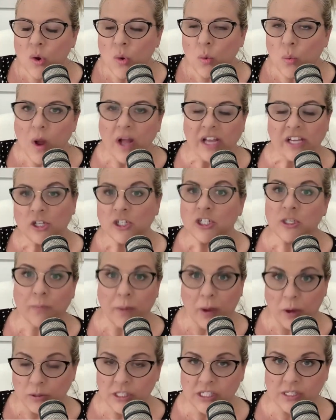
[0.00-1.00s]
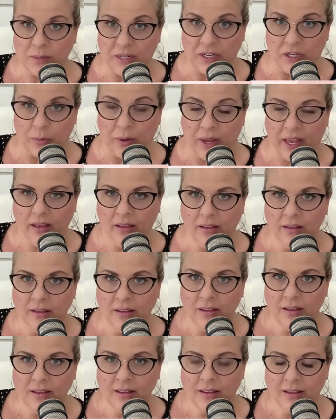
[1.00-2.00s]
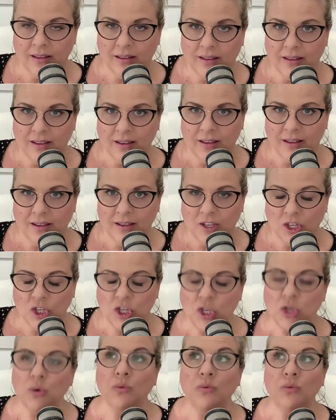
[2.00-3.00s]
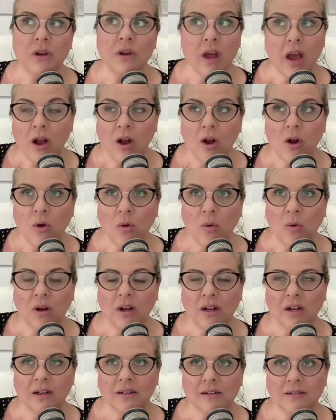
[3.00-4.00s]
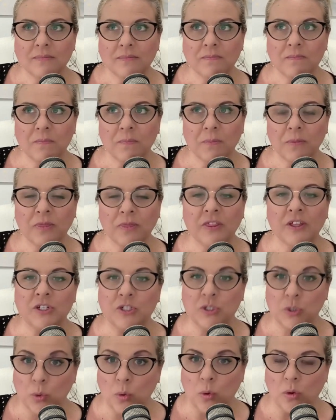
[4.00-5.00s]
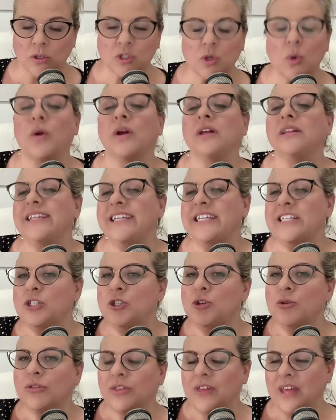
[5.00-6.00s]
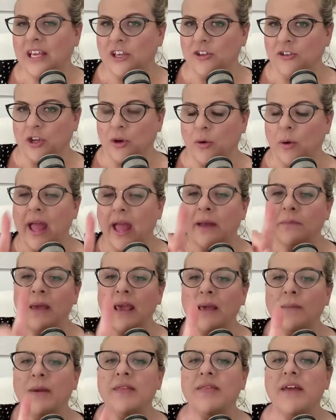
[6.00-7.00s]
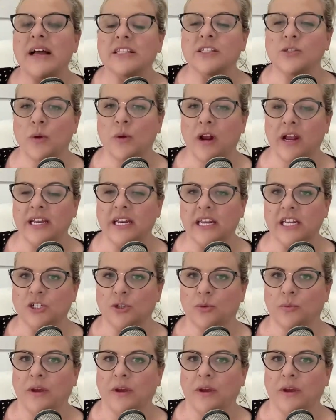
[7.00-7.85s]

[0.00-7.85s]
what you're supposed to be doing? You know the tools, or at least you think you do. And maybe that's where I need to